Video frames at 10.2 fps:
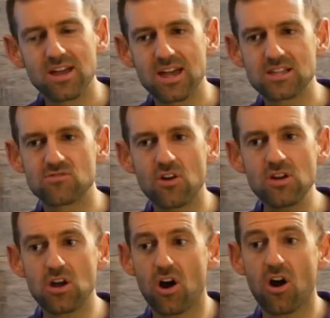It's
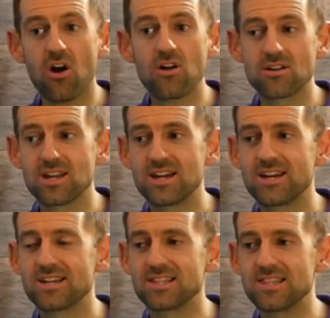very hard
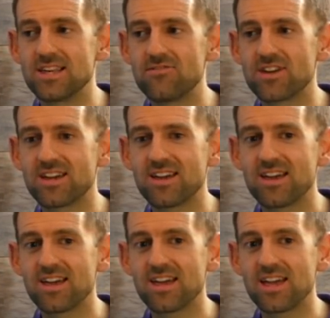living
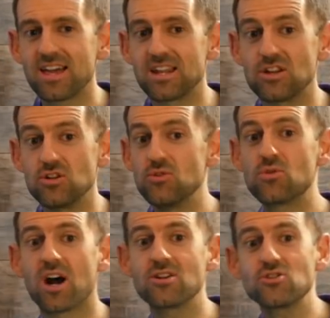in a
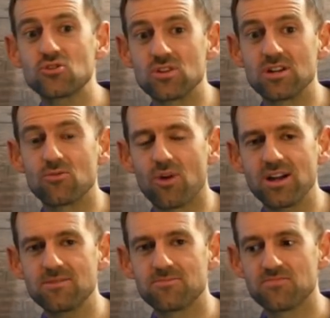new country,
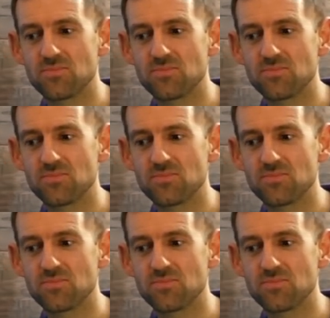right?